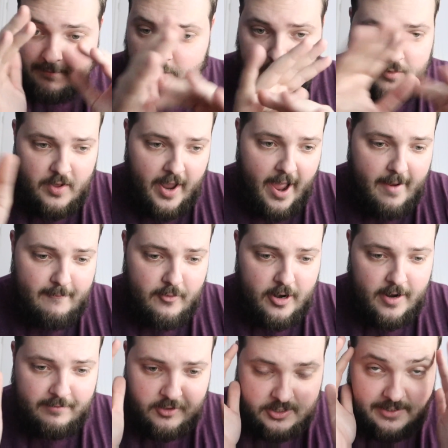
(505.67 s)
I moved the
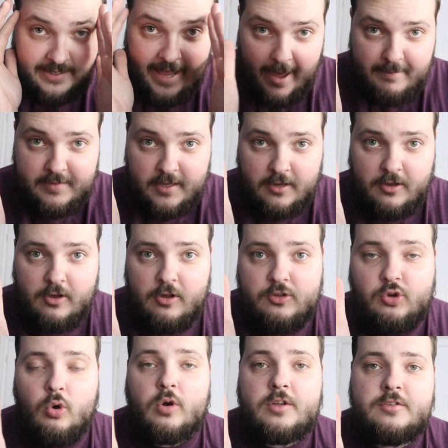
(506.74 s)
camera, I've just kept it here
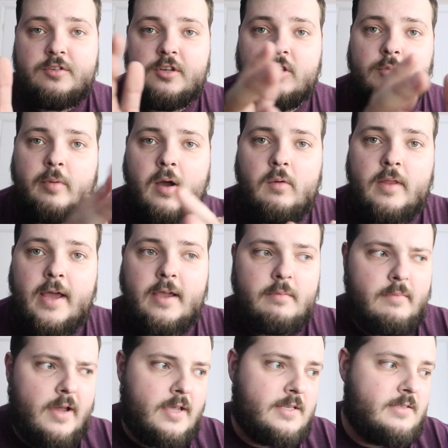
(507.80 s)
talking to you about
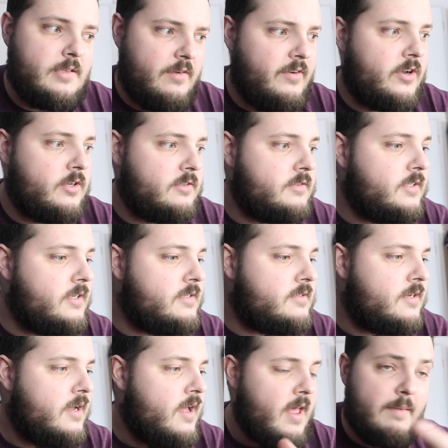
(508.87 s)
like my difficulties.